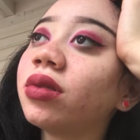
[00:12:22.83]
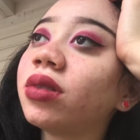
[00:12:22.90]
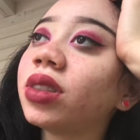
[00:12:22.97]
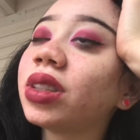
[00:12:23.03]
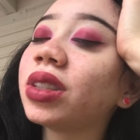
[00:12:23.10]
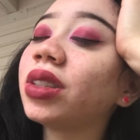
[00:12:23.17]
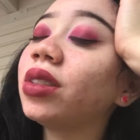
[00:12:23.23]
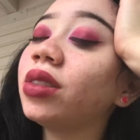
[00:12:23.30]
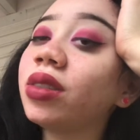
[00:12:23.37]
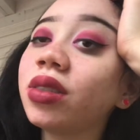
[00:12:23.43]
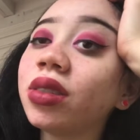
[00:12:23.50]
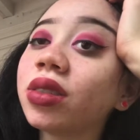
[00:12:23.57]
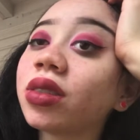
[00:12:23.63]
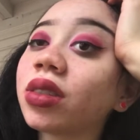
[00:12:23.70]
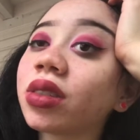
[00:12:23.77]
She
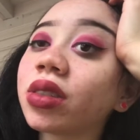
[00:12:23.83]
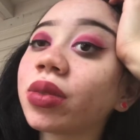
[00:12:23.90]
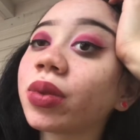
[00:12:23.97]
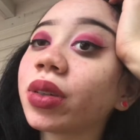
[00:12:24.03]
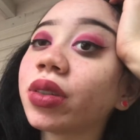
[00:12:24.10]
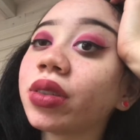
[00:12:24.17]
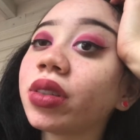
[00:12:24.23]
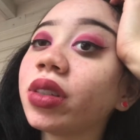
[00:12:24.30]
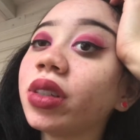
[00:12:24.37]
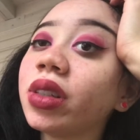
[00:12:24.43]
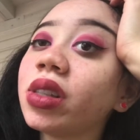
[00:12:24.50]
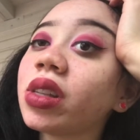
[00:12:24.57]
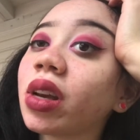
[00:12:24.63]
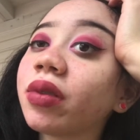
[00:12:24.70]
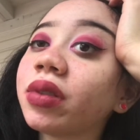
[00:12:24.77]
is such a weirdo. She
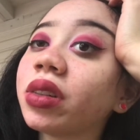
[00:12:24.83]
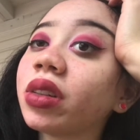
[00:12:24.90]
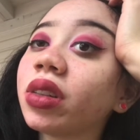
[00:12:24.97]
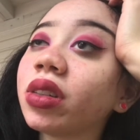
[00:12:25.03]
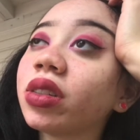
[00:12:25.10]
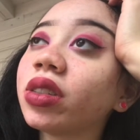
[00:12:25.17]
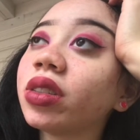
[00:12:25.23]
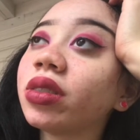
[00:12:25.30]
eats everything.